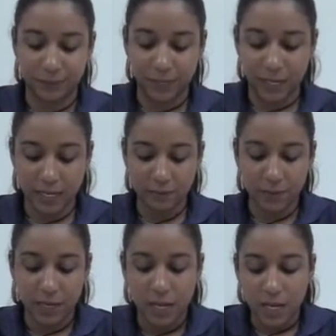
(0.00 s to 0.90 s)
Okay?
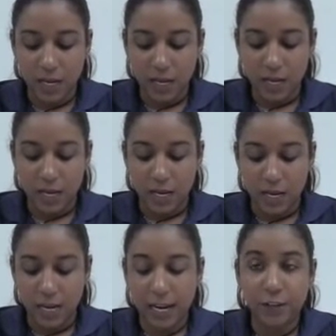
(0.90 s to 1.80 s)

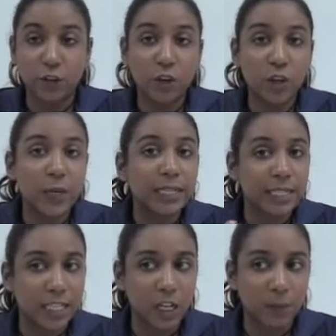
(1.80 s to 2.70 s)
And you're going to
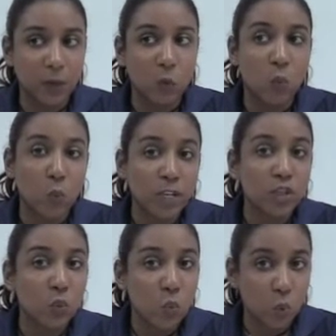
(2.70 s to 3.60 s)
tell me
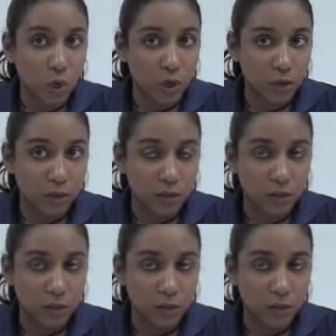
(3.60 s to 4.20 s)
which word